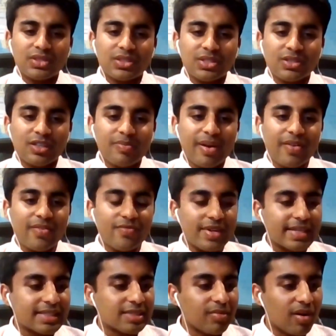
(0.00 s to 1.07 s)
So it's not about
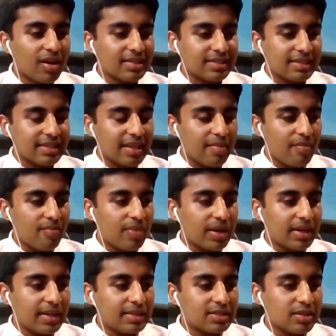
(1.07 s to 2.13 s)
victimizing them,
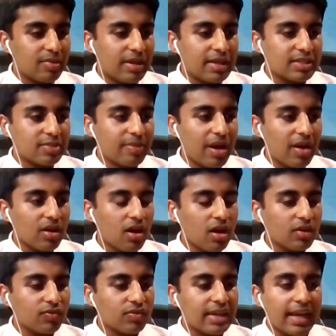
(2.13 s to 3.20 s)
but it's about
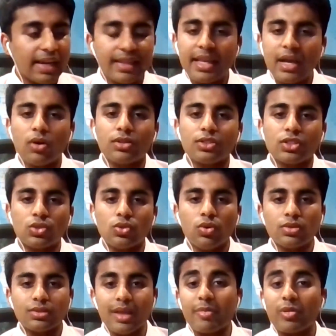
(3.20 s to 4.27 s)
kind of getting their honest thoughts.